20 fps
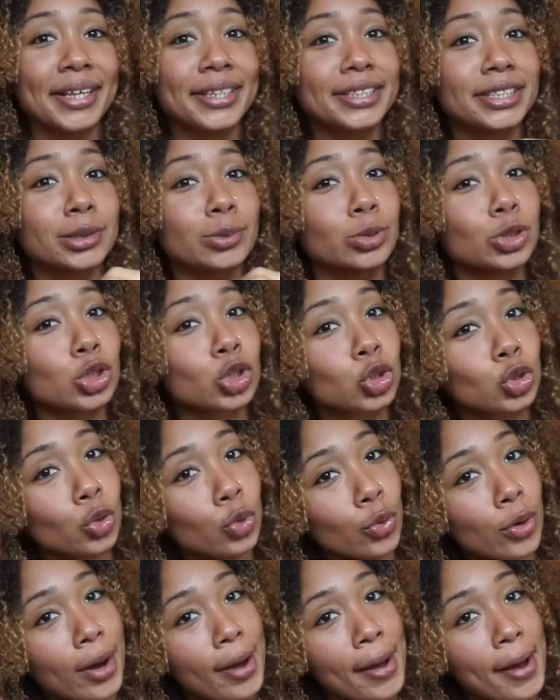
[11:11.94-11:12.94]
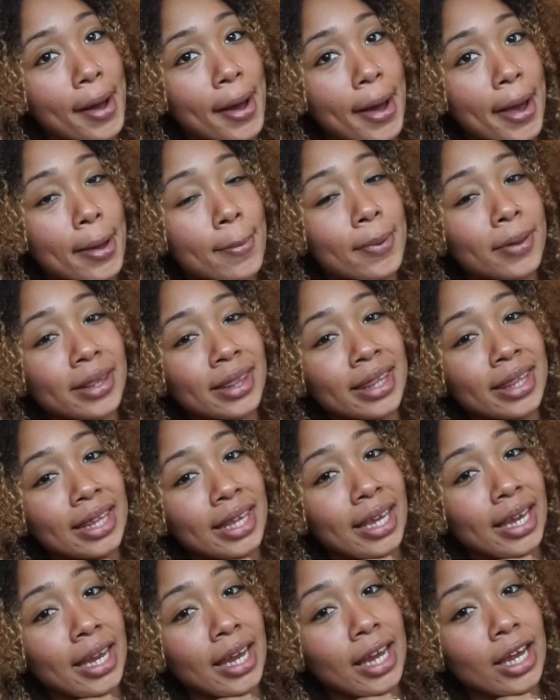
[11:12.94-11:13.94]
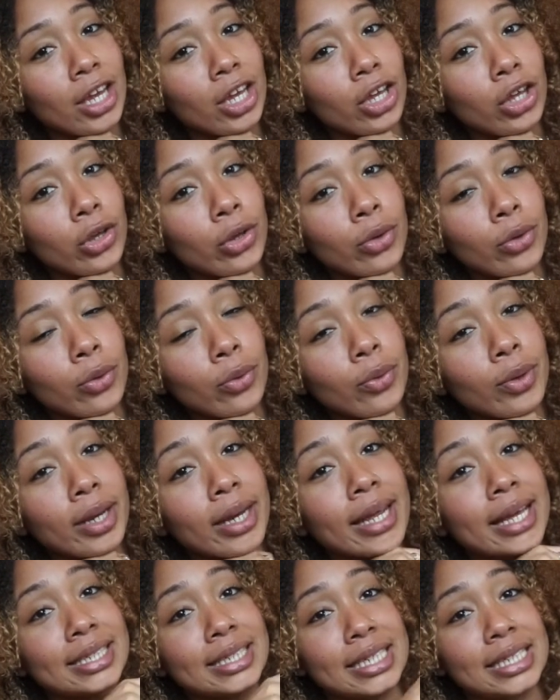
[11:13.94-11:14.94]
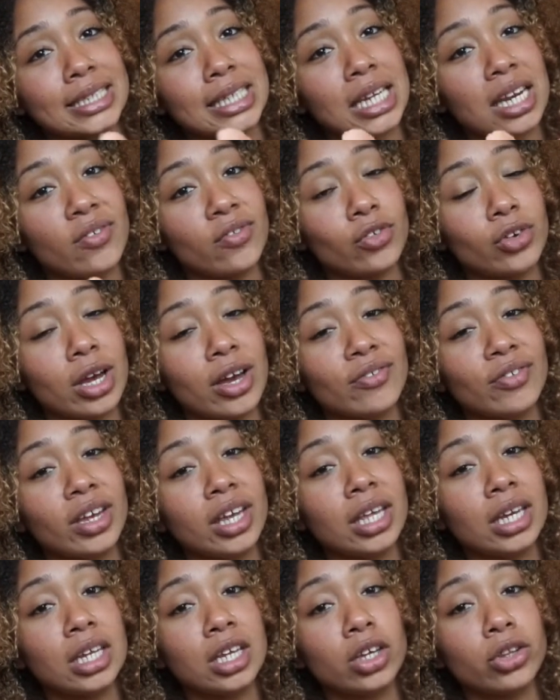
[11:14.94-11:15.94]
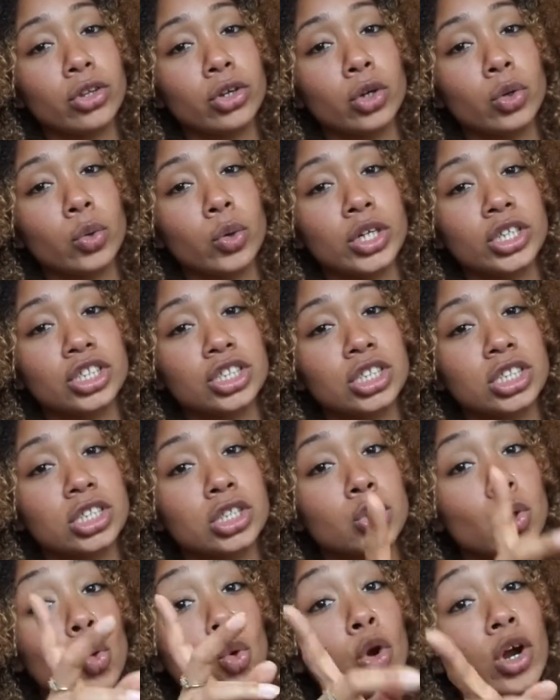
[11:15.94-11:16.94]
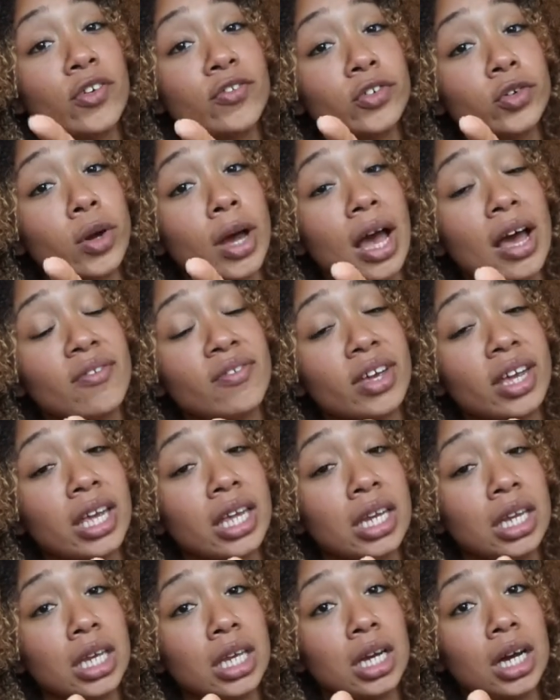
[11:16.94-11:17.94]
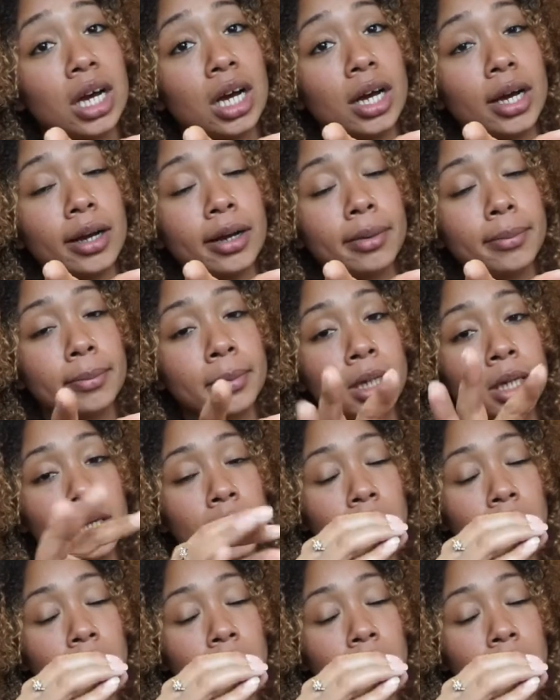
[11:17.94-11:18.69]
and subscribe. Thank you. And as I said, if you have any other questions, or if you have any advice